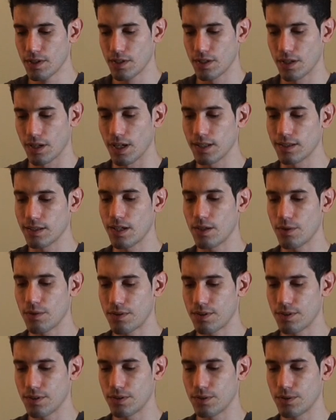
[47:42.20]
Right now,
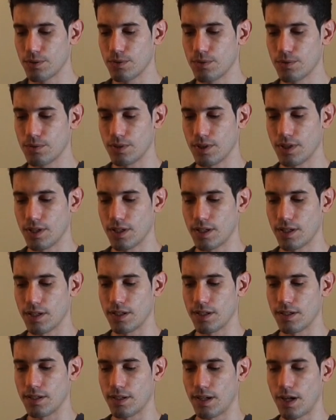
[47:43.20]
though,
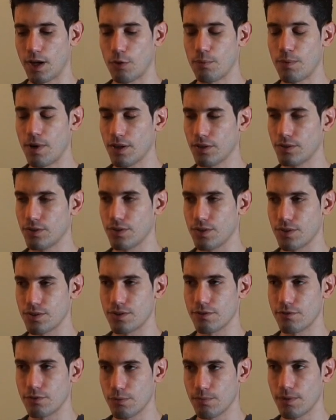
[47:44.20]
uh, our partners,
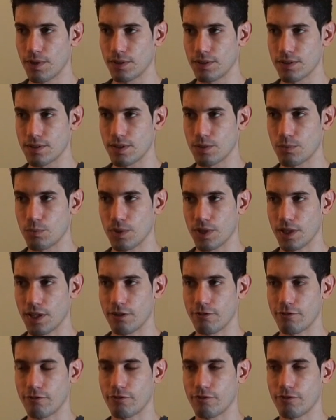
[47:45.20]
the few partners that we
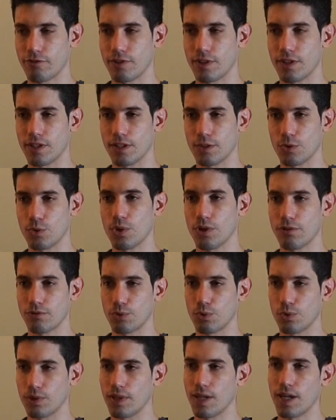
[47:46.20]
have, uh, do have
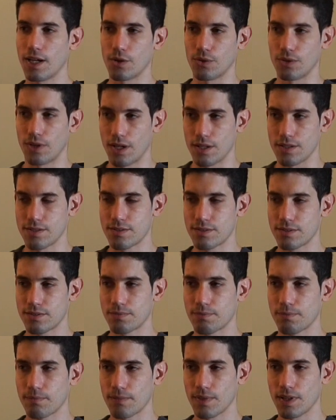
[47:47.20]
to rely on us
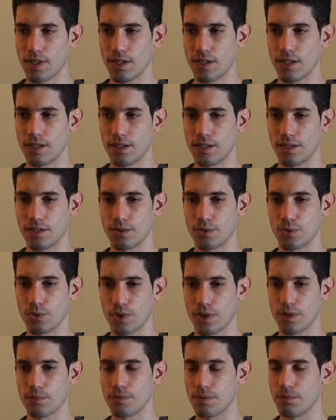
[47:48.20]

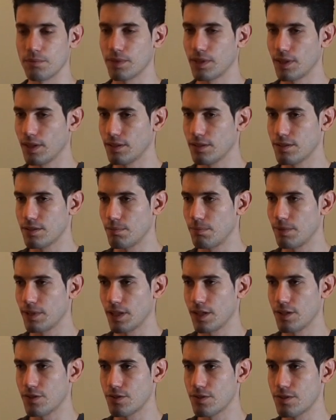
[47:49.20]
help them create these
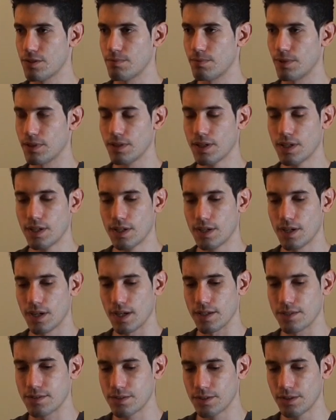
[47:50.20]
applications. But
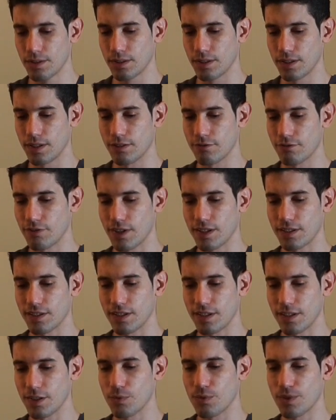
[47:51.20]
I still really invite
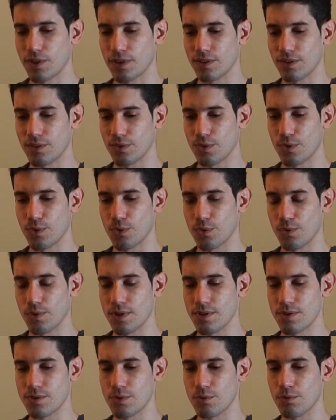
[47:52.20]
anyone who
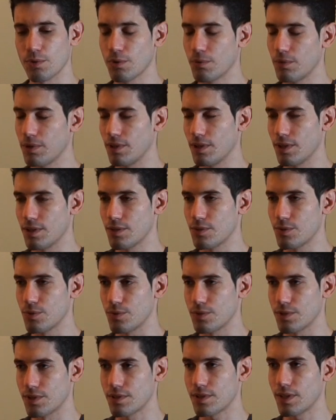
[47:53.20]
wants to work with us,
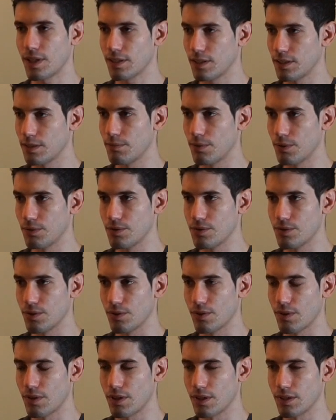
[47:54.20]
who's excited about the
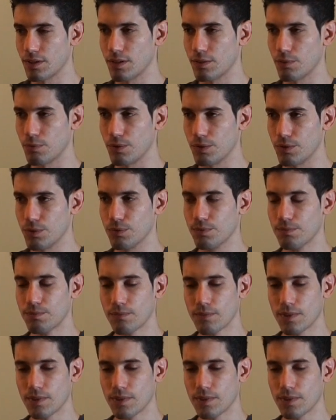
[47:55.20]
sort of thing that we do,